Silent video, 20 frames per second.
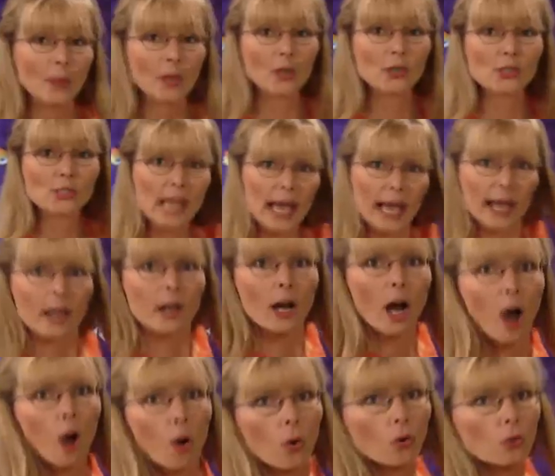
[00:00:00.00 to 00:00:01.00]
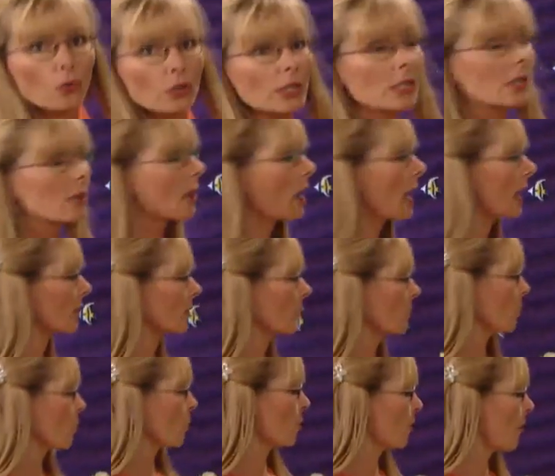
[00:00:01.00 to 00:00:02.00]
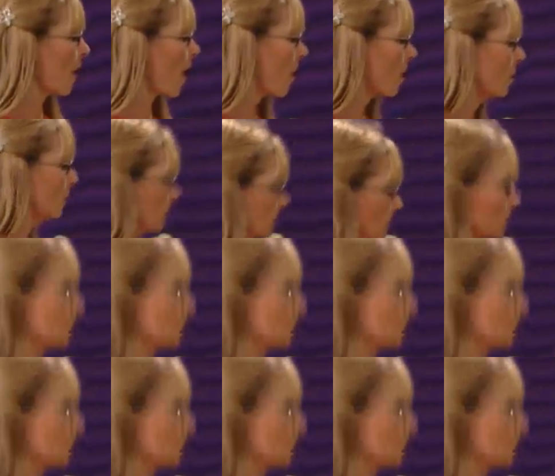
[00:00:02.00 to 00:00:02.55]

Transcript: because they are cold, like the North Pole?